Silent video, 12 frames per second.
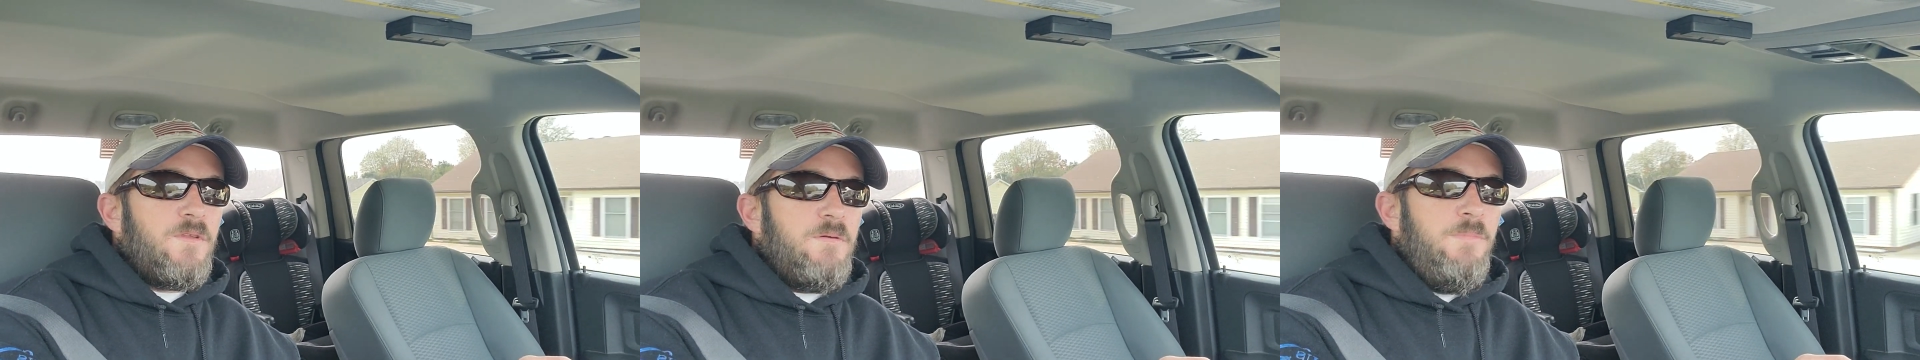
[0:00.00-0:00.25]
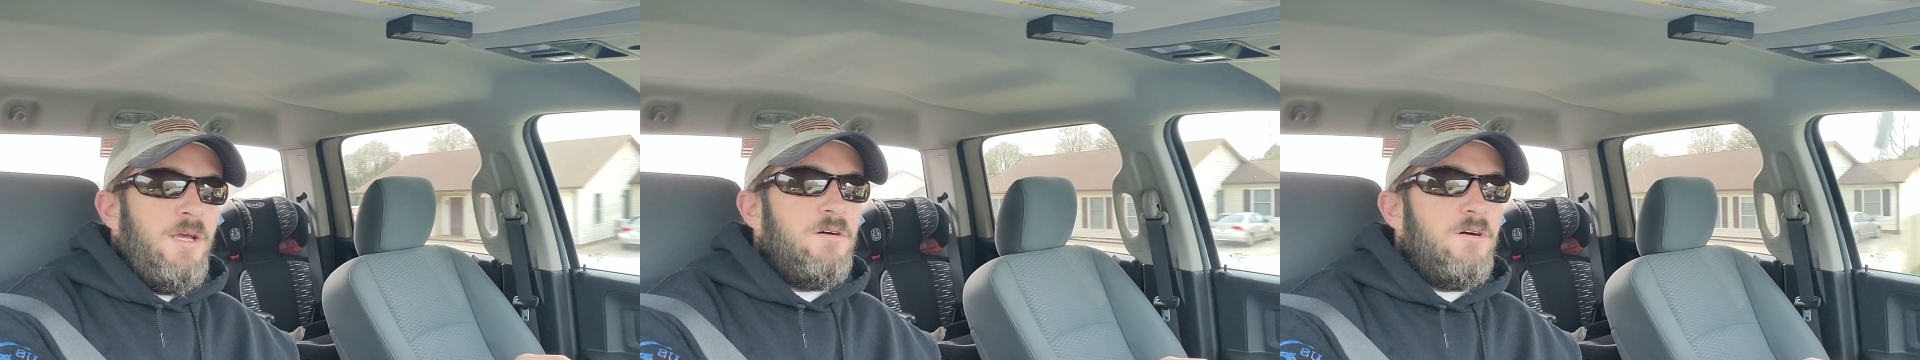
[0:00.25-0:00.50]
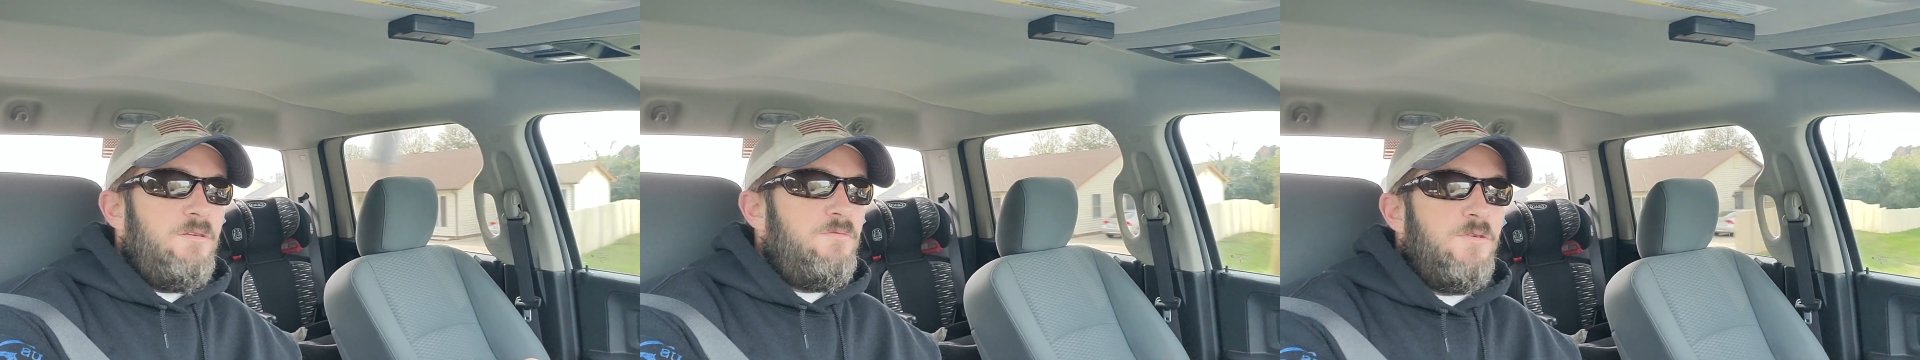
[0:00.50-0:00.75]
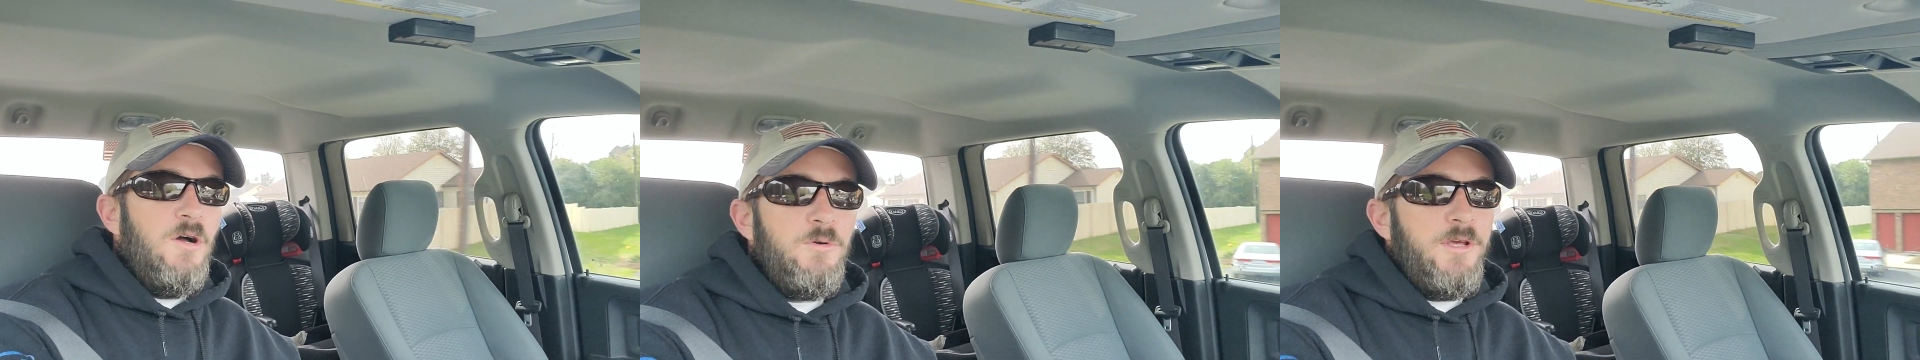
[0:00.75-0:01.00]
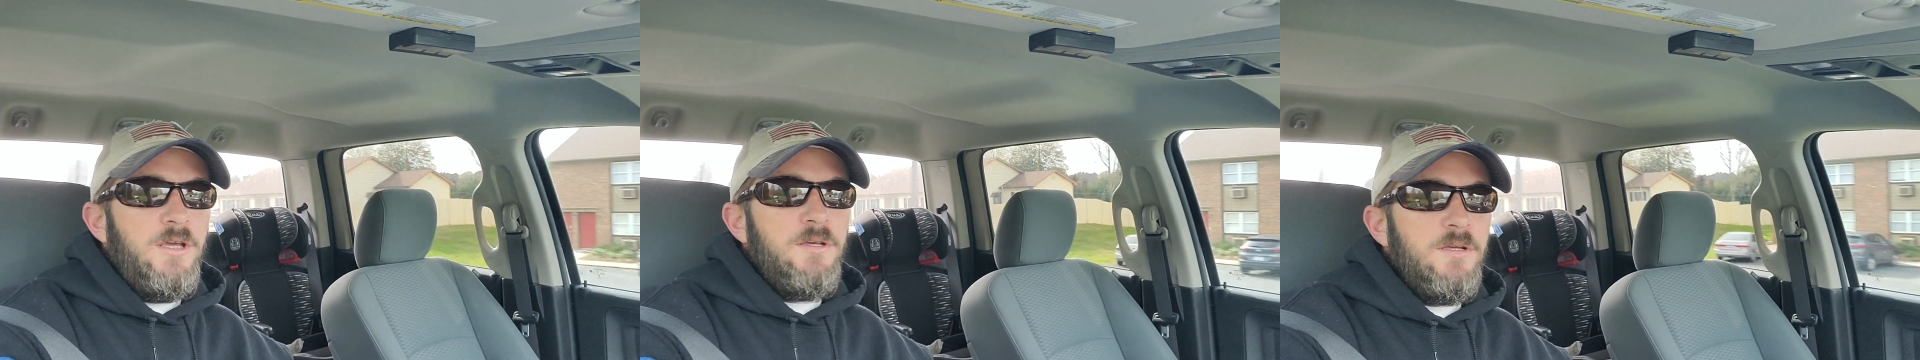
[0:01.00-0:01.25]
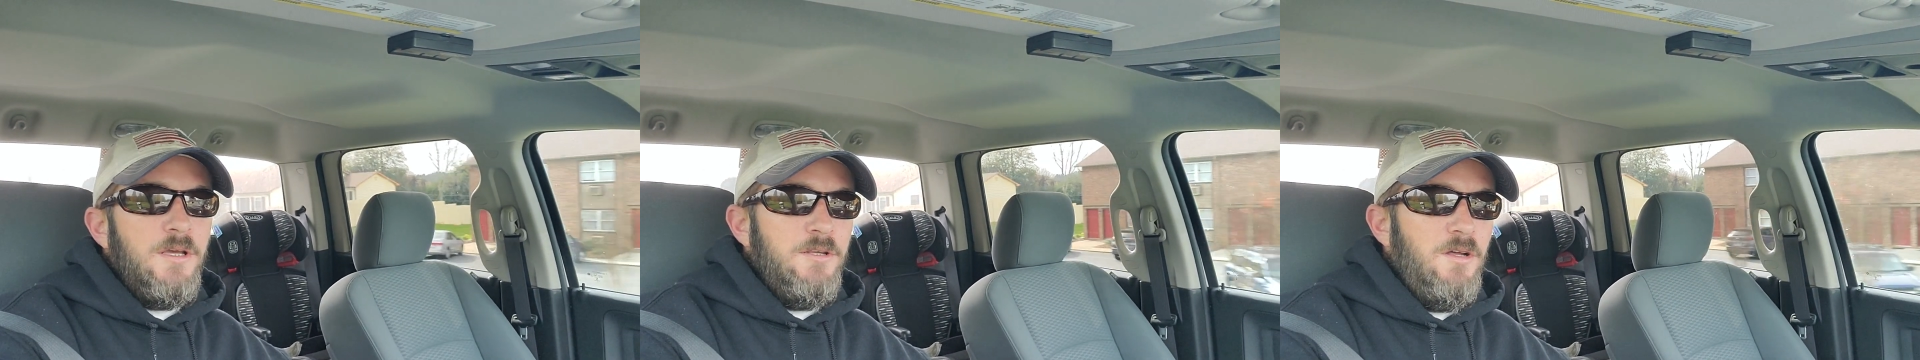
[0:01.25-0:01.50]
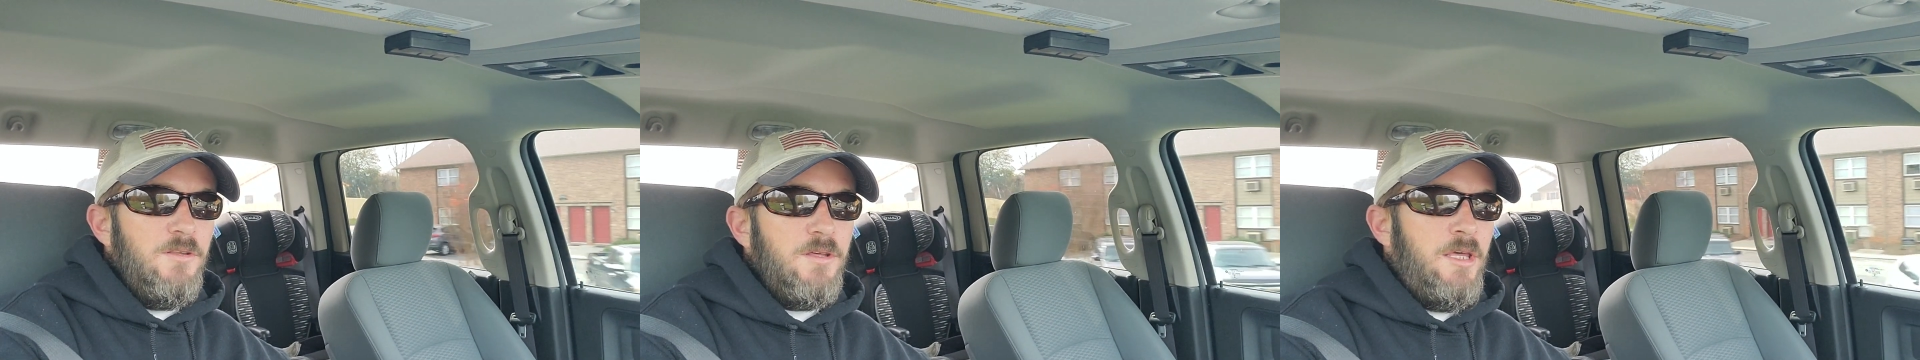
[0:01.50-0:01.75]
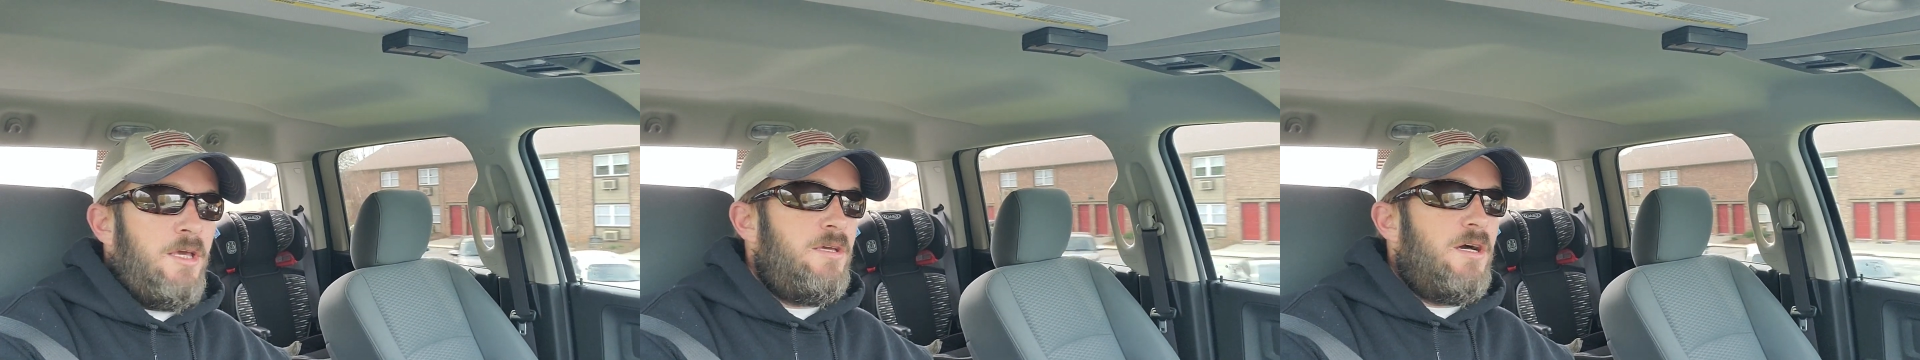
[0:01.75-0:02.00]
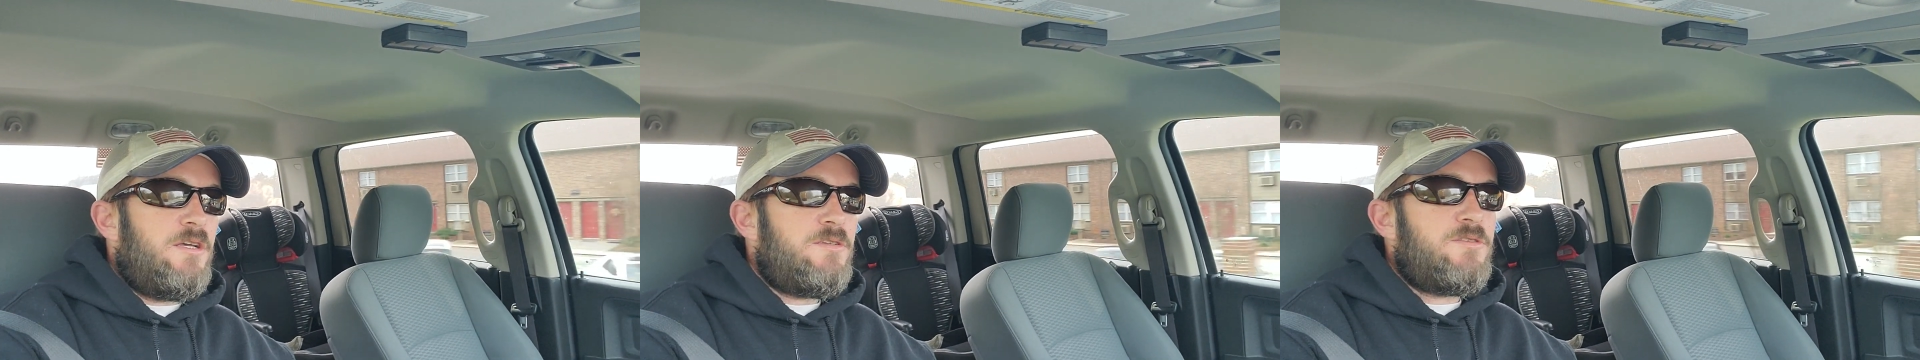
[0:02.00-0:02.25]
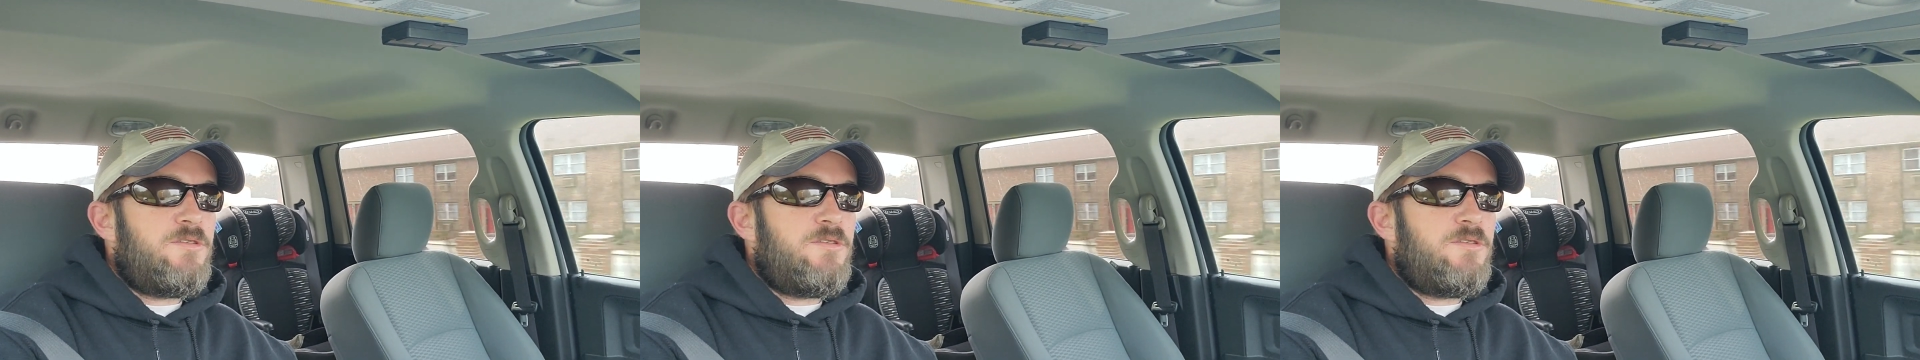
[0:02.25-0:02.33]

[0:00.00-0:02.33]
mail-in voting and all the chaos